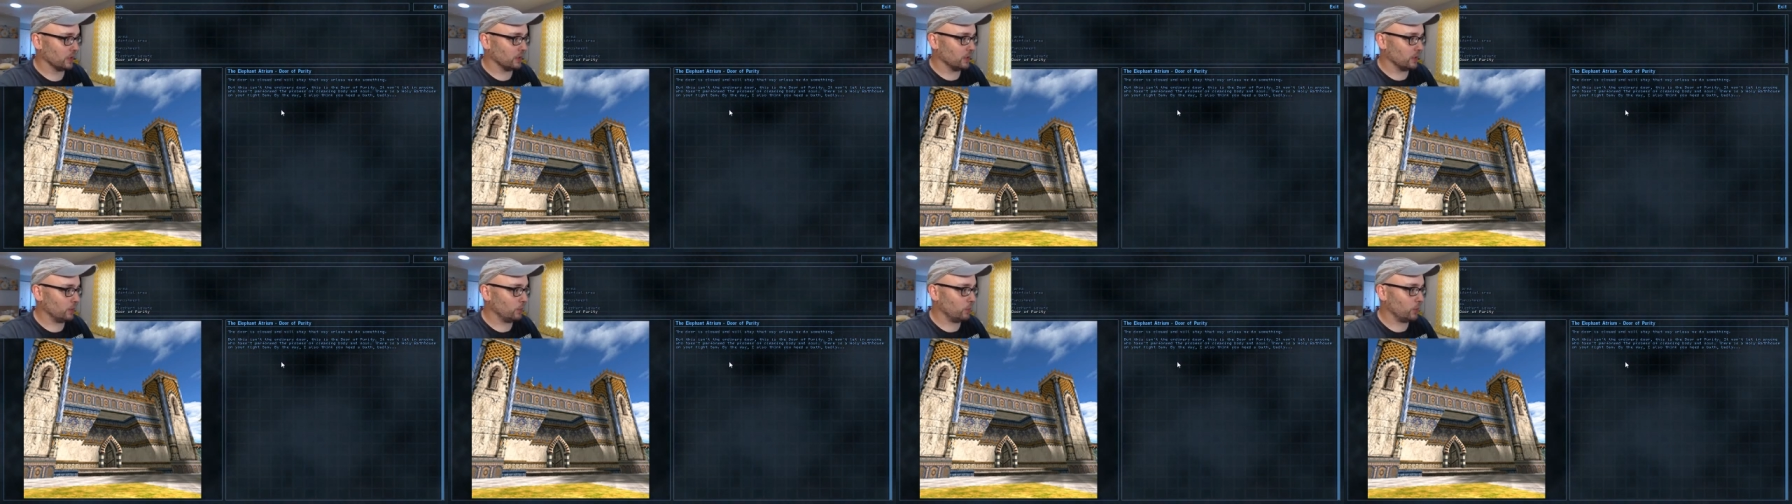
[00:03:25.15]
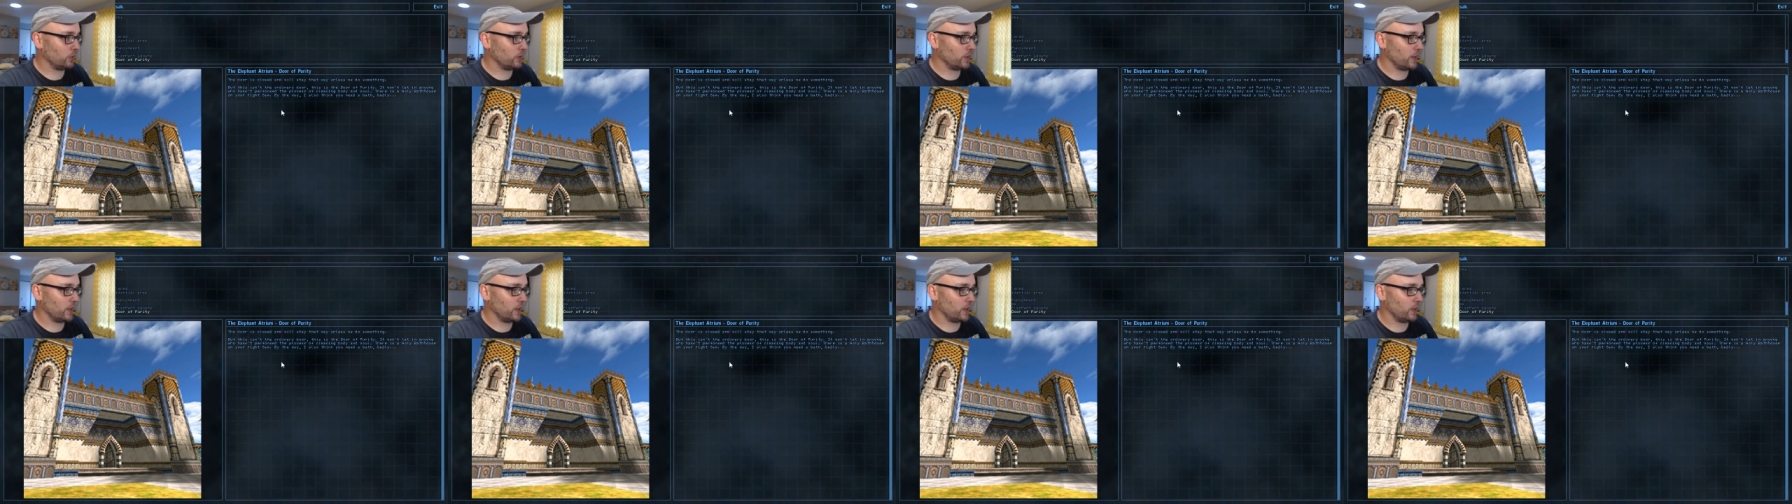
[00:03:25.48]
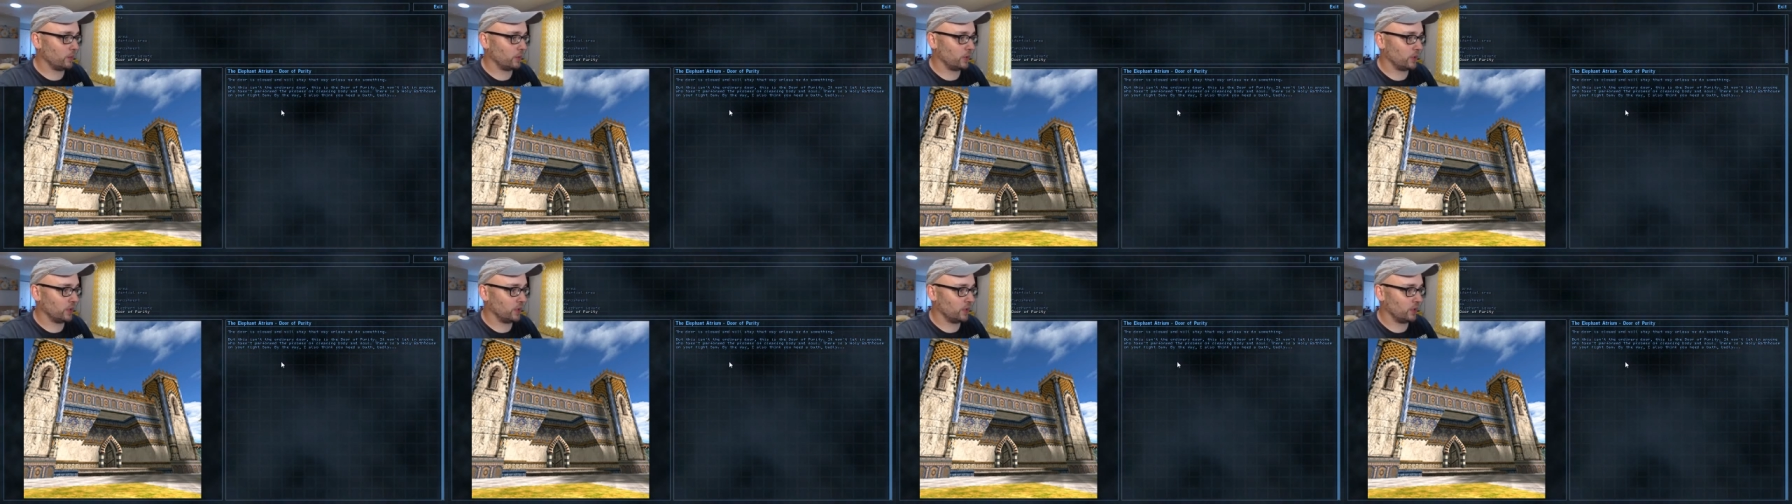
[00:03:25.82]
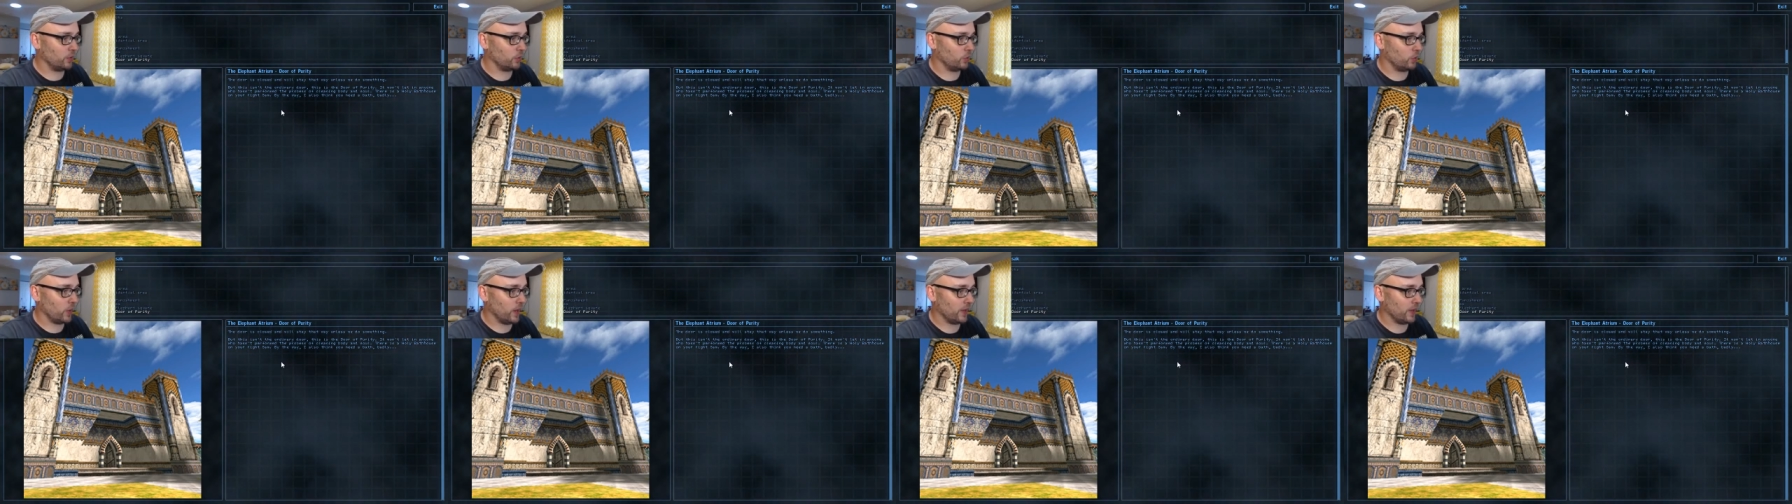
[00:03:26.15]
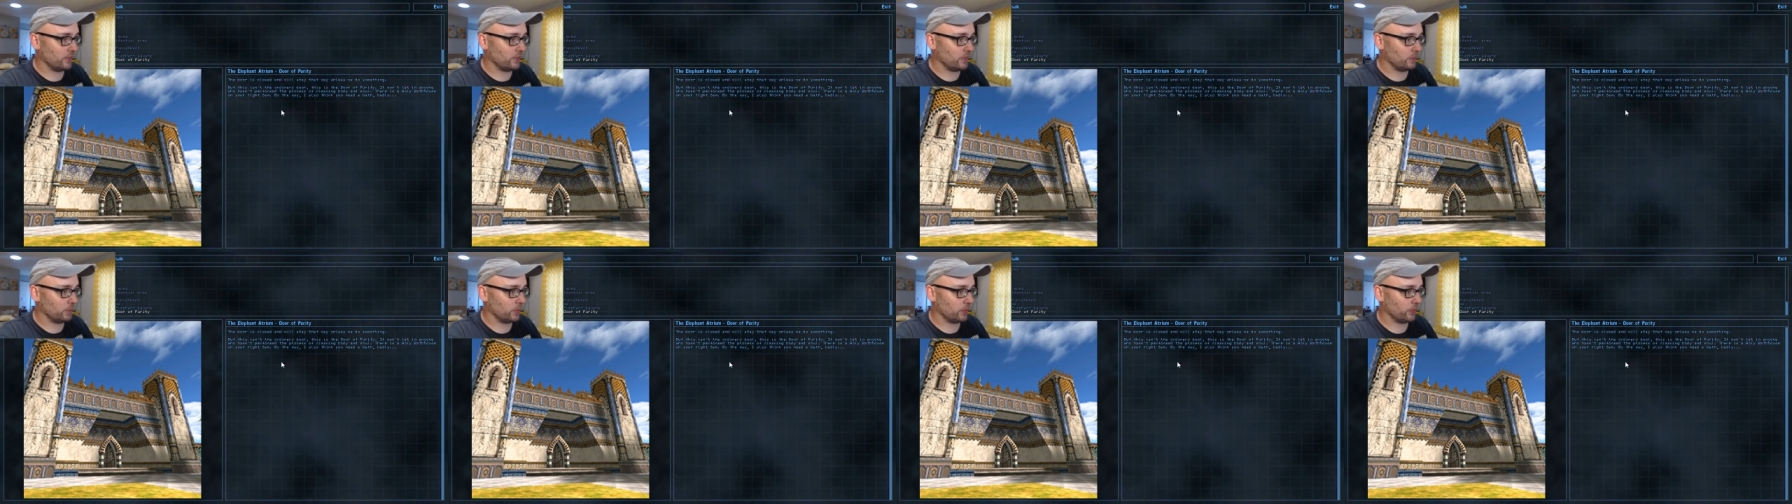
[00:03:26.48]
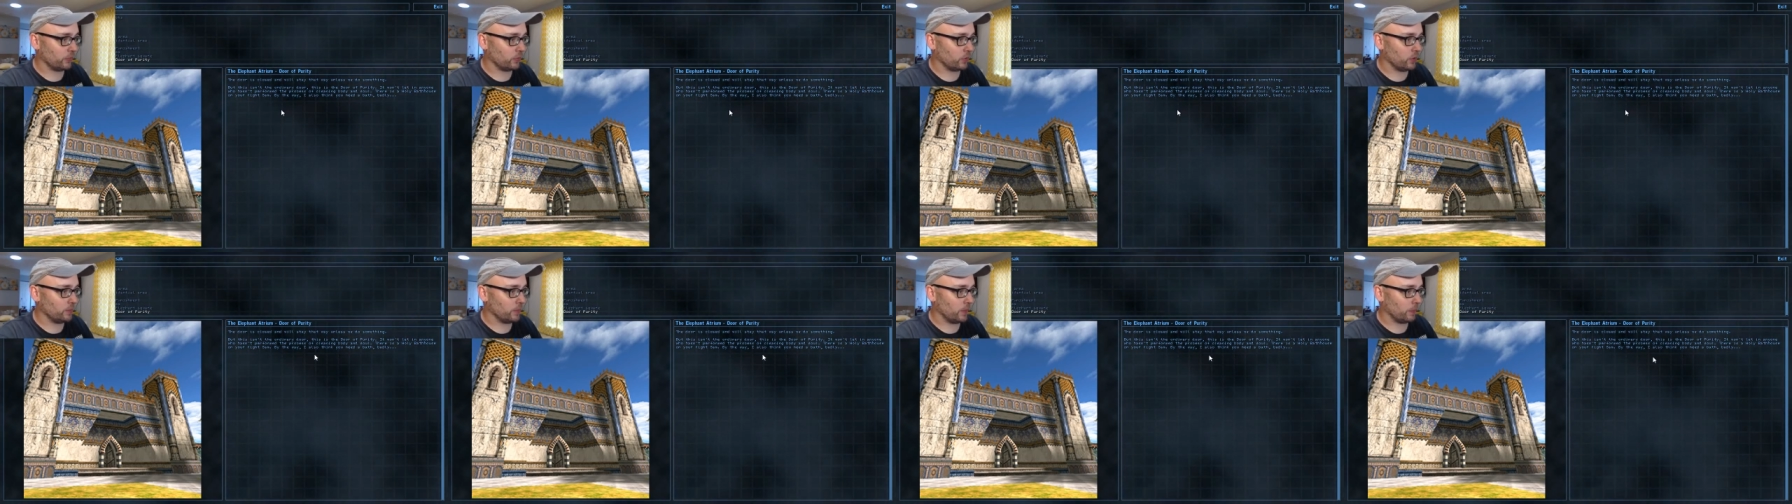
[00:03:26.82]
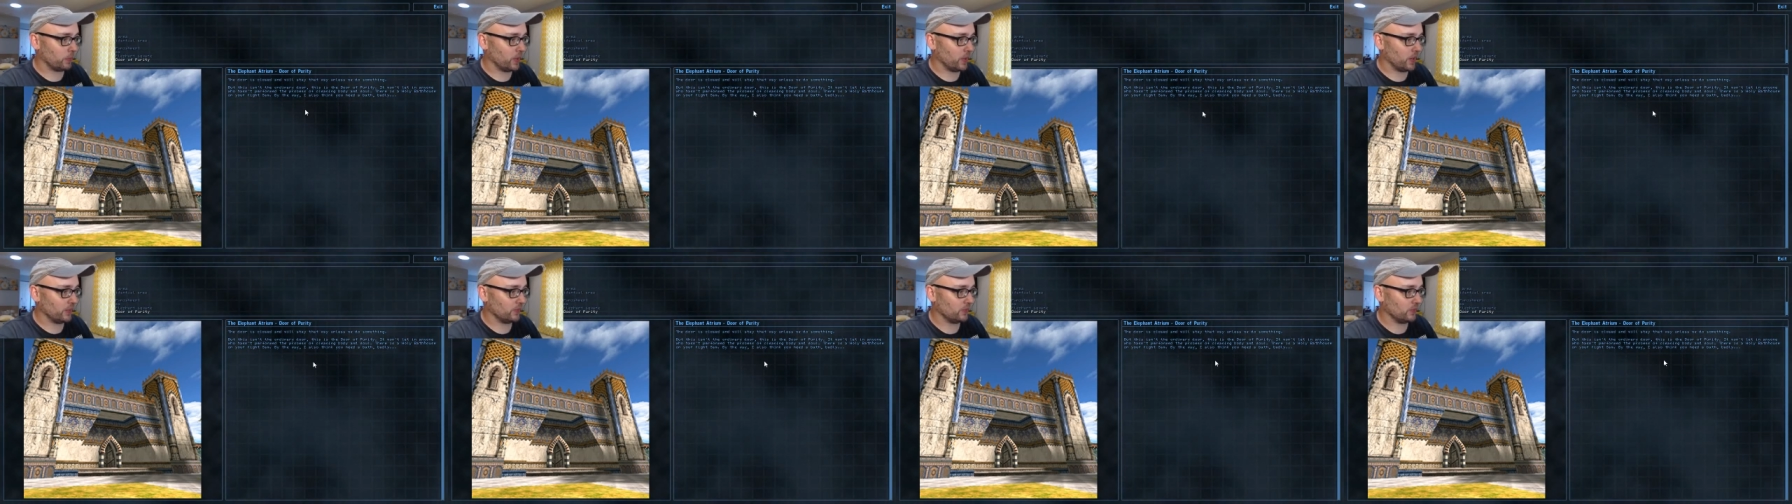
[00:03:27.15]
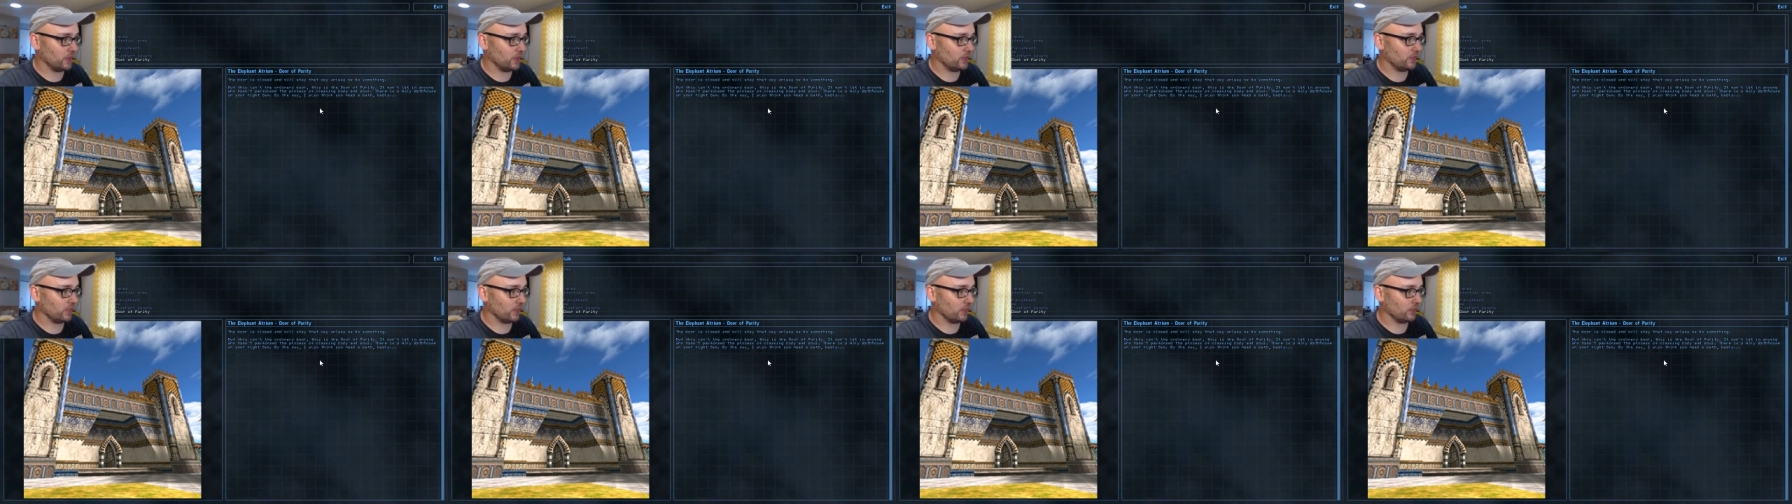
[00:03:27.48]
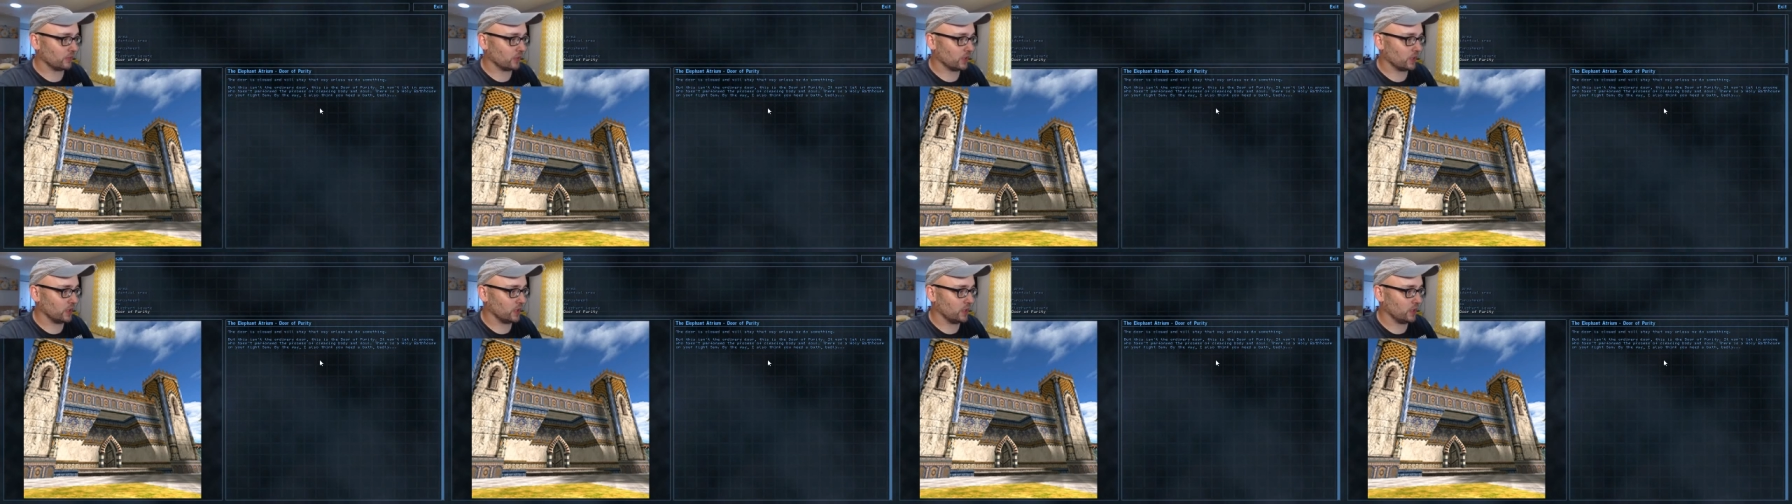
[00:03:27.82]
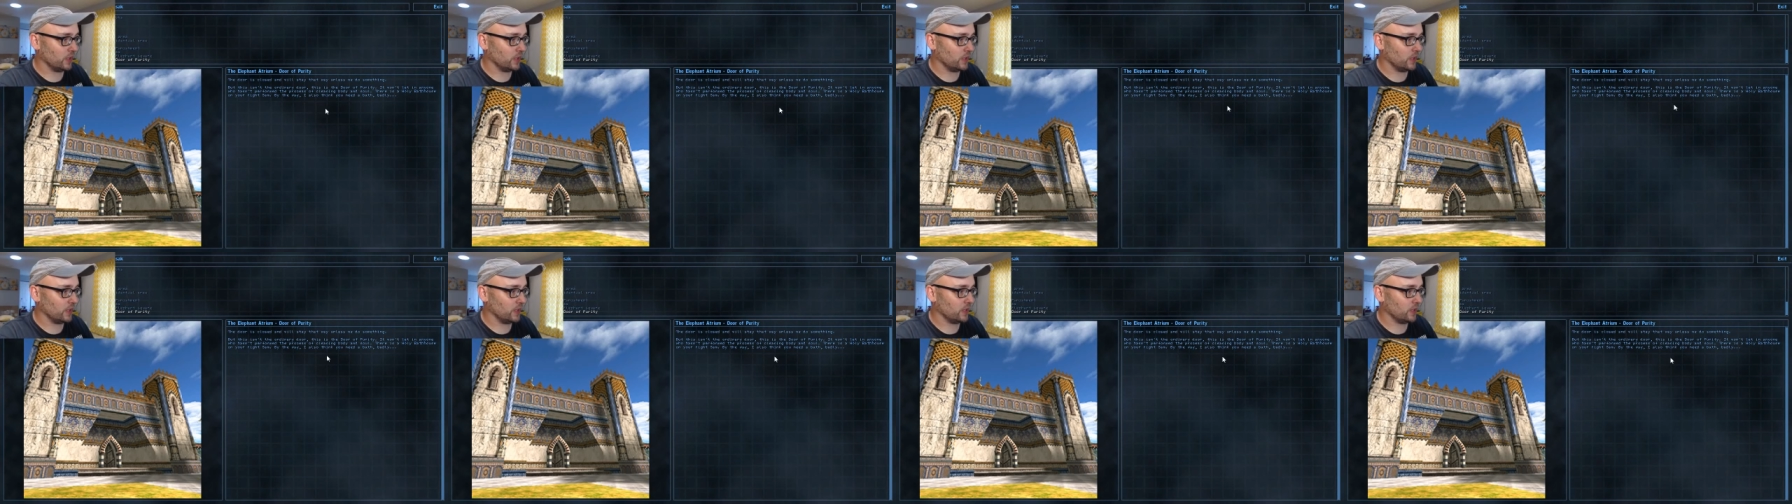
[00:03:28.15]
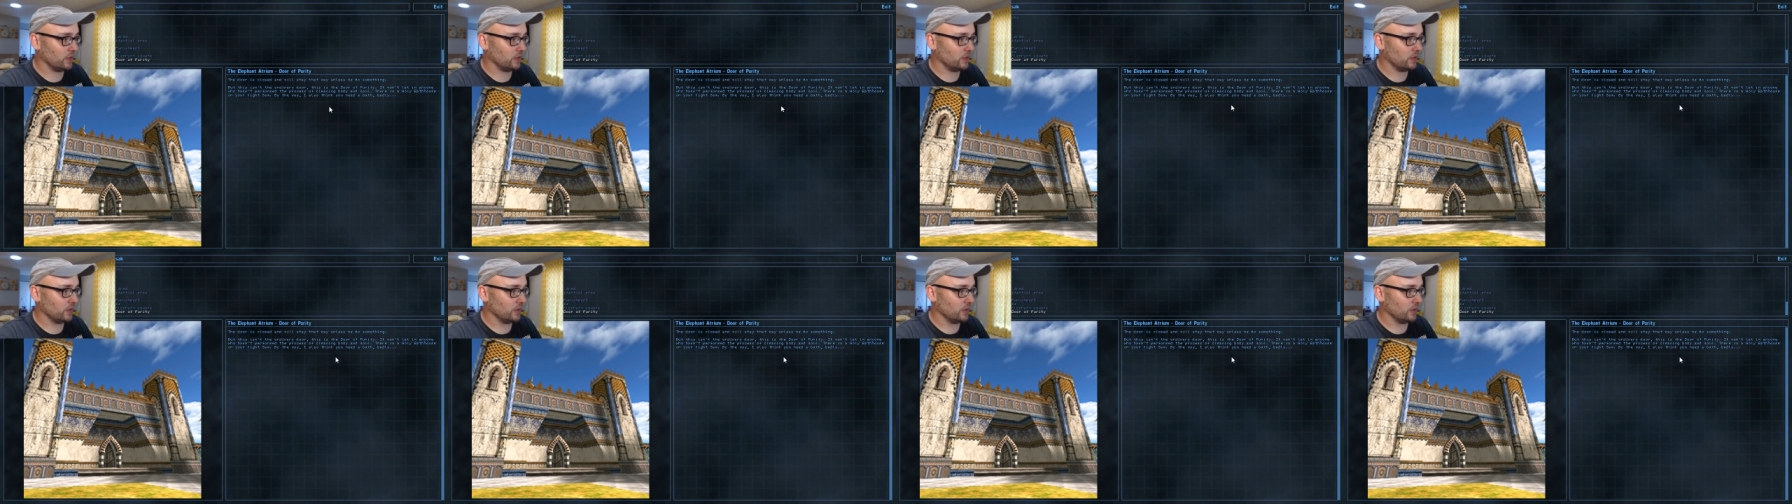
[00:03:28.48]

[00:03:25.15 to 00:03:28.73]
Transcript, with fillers: It won't let anyone in who hasn't performed the process of cleaning